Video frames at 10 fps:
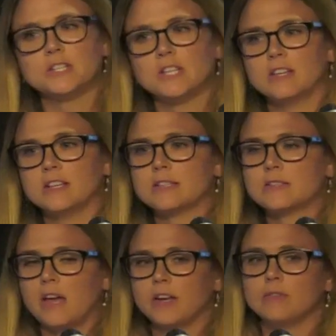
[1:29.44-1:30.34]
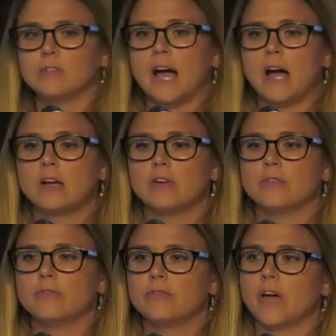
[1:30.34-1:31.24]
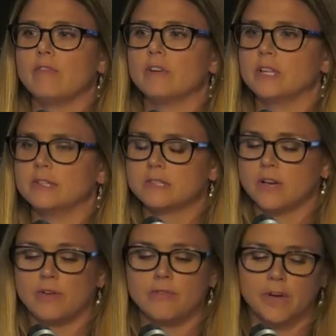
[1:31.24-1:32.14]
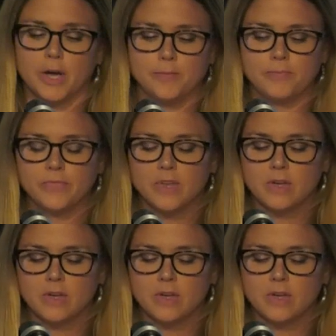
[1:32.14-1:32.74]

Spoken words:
to this kind of lack of evidence of a